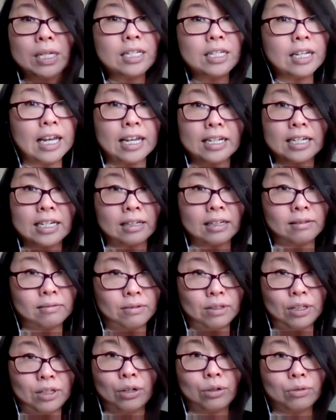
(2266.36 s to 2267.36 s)
mitigating,
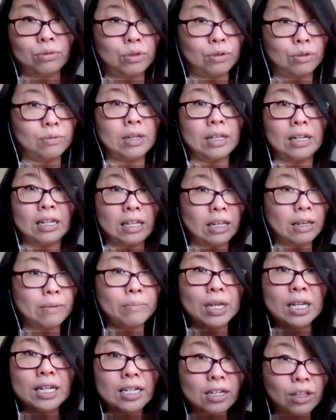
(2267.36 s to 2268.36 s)
you know, so the
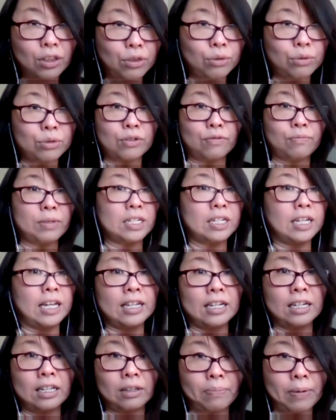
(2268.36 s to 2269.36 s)
immediate thoughts of
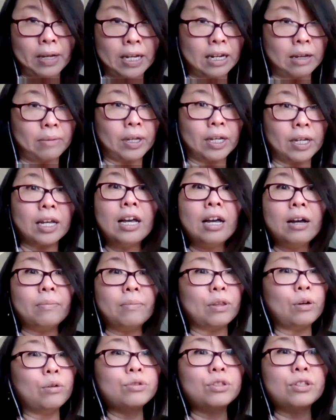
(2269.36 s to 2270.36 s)
mitigating the pandemic,
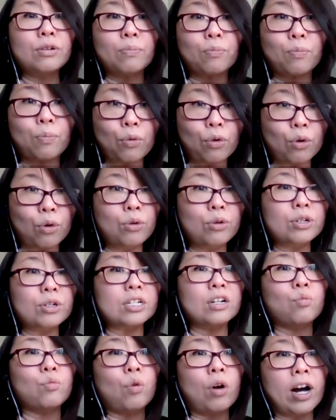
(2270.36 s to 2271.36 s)
but also
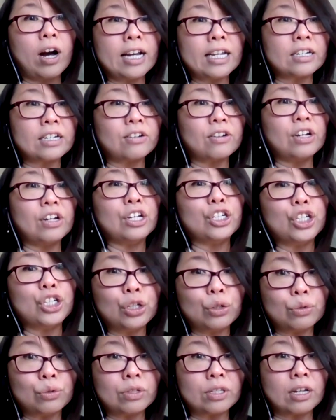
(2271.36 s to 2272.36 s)
broader, wider
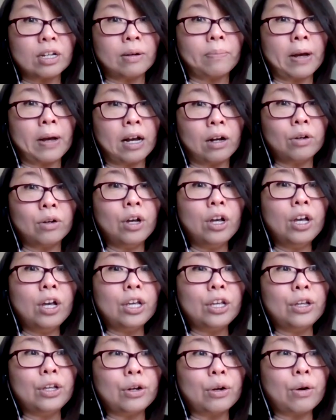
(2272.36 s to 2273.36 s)
issues about,
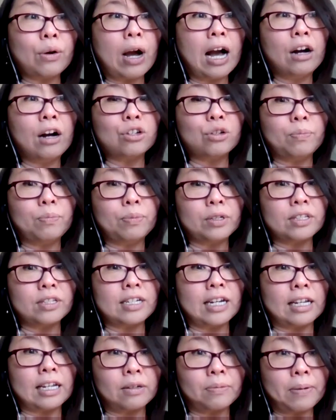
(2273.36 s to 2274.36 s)
you know, how do you build
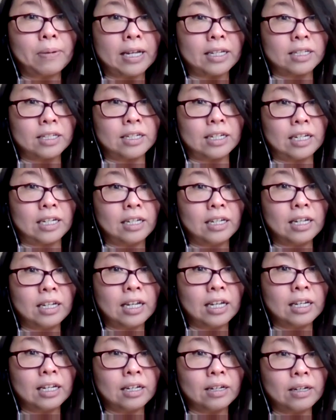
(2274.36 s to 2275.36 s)
state capacity
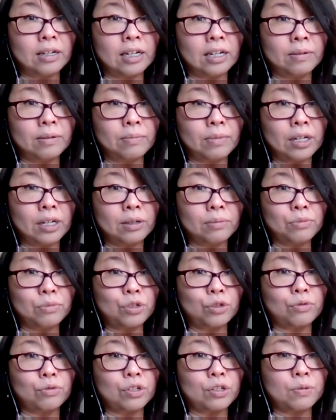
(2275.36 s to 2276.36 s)
to
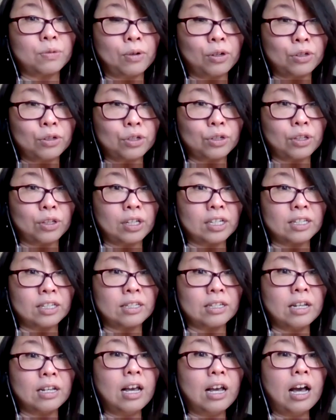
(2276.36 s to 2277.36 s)
respond to this?
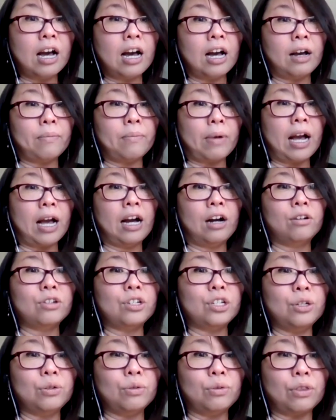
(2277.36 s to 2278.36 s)
How
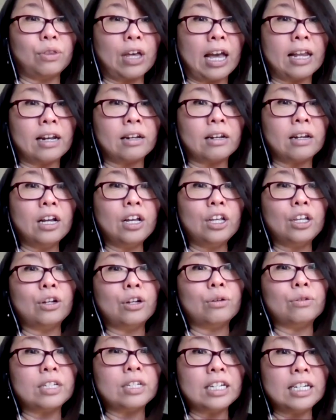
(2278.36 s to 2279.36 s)
do you then, you
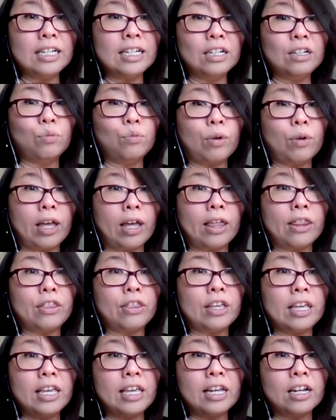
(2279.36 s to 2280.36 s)
know, deal with
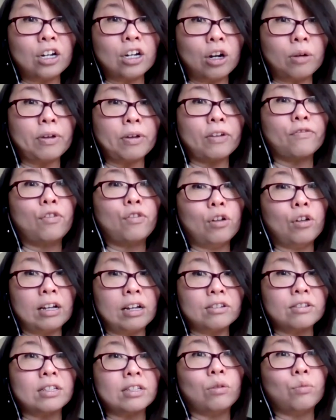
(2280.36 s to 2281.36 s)
the economic
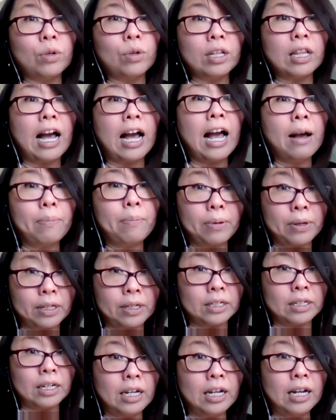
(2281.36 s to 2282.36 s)
fallouts that will happen
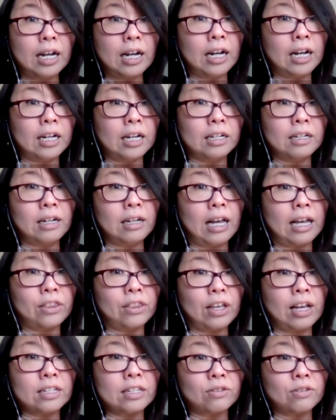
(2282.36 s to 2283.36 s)

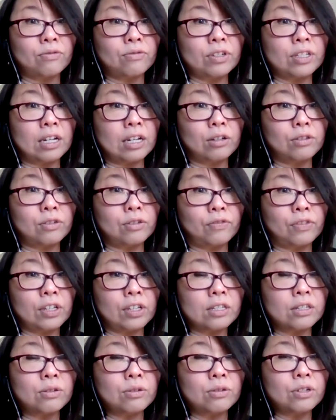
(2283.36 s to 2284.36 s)
as a result of
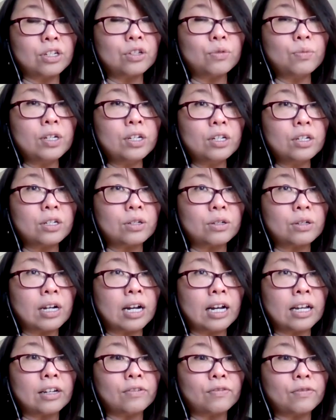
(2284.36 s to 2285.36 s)
this? So I just wanted to
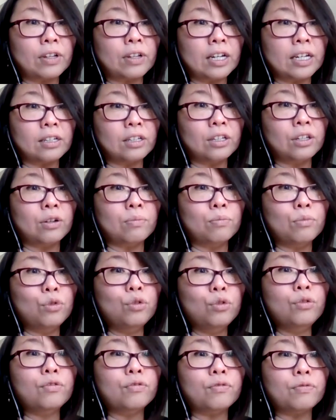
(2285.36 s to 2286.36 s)
kind of like, you know,
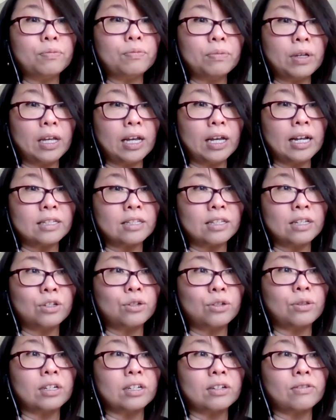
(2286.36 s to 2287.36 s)
move us
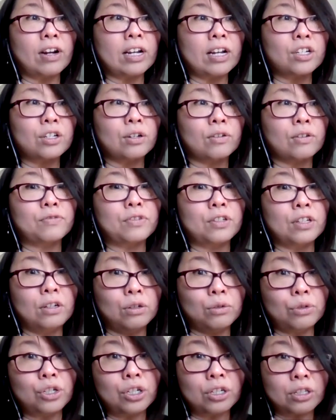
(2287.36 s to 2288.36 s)
into the direction of
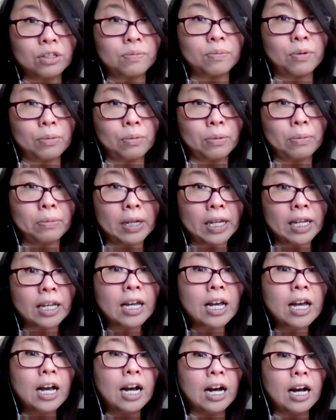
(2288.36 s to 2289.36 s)
solutions probably
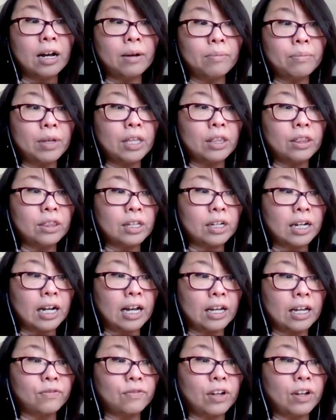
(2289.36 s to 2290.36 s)
in the
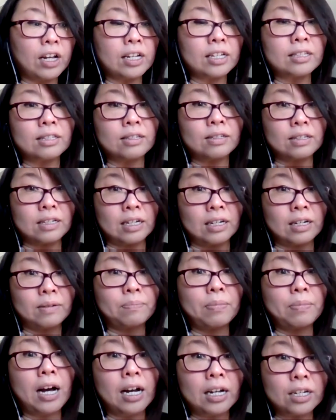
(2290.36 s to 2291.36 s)
kind of last
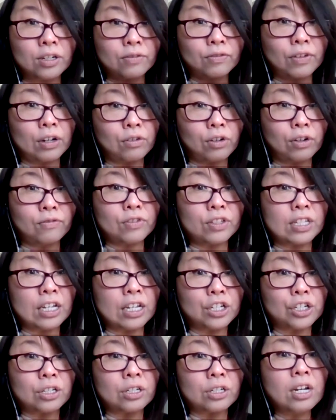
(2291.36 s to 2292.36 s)
part of our
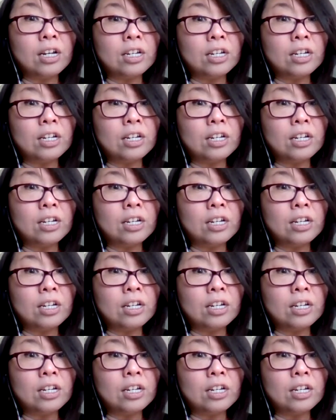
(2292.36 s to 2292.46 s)
conversation,